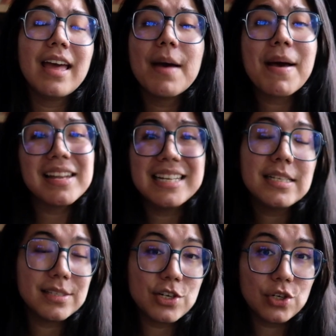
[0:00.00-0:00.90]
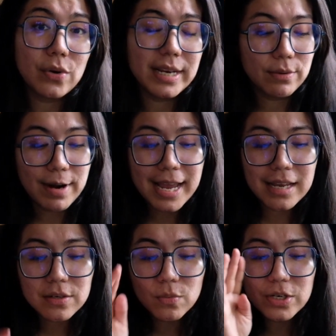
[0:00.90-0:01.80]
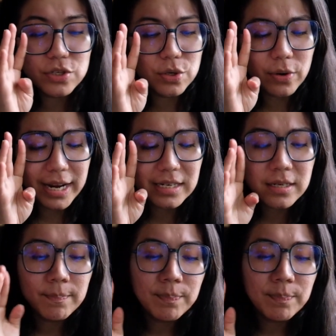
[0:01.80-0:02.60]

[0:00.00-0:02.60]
am at least enjoying, right? Which is great.